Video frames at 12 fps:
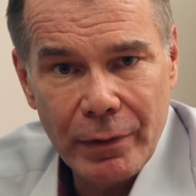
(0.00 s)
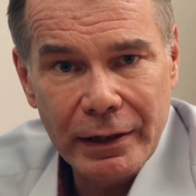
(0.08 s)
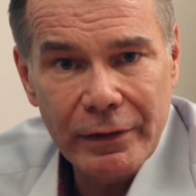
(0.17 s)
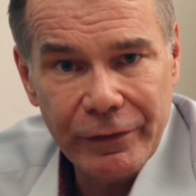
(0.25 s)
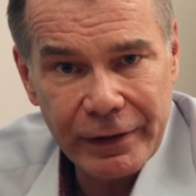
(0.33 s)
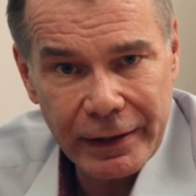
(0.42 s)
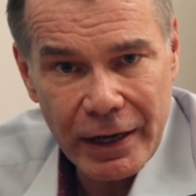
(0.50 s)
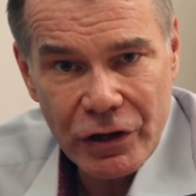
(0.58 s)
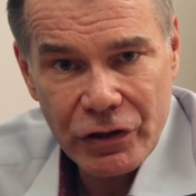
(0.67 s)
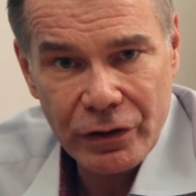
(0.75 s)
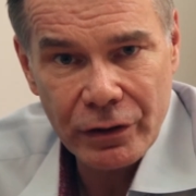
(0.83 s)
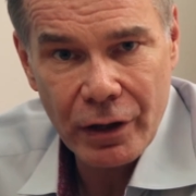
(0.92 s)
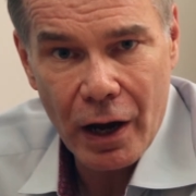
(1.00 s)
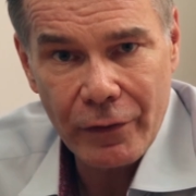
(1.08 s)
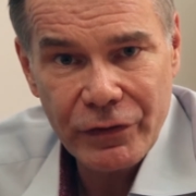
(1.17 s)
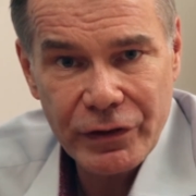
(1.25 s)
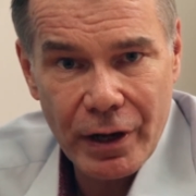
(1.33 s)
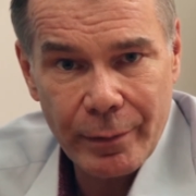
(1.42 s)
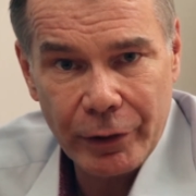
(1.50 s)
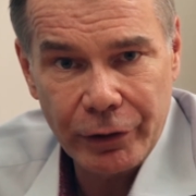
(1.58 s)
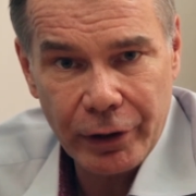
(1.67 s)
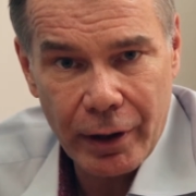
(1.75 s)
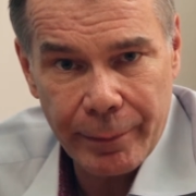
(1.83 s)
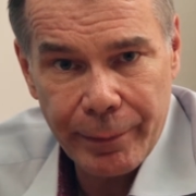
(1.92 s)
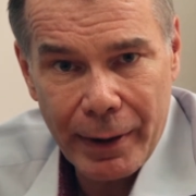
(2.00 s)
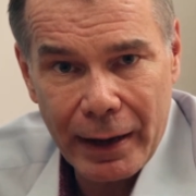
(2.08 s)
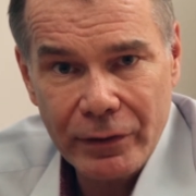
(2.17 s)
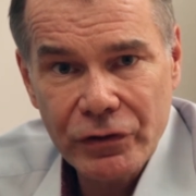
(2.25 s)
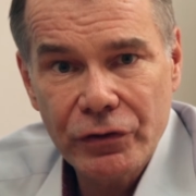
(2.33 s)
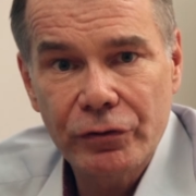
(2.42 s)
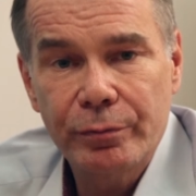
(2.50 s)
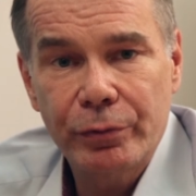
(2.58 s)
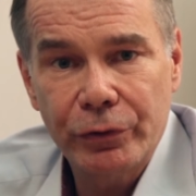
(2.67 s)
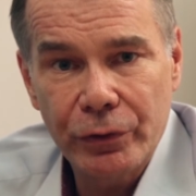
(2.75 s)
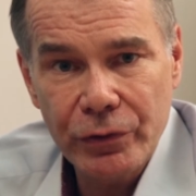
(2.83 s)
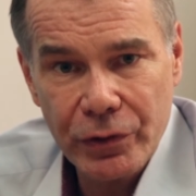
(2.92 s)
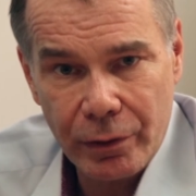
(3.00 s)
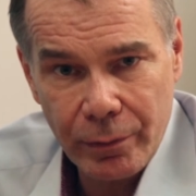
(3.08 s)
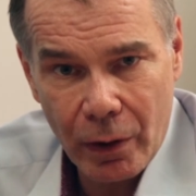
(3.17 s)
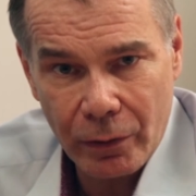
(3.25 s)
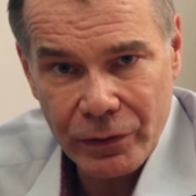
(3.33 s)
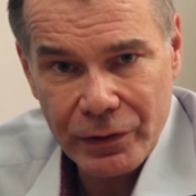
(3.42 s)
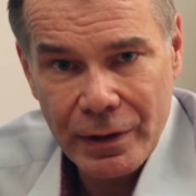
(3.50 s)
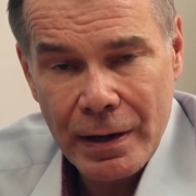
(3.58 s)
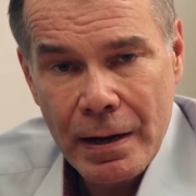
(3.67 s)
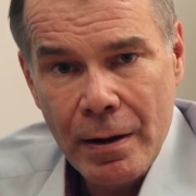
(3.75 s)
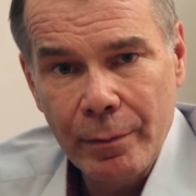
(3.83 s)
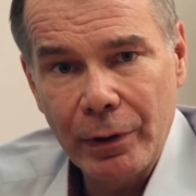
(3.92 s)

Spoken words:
modification of some other compounds to produce hormones.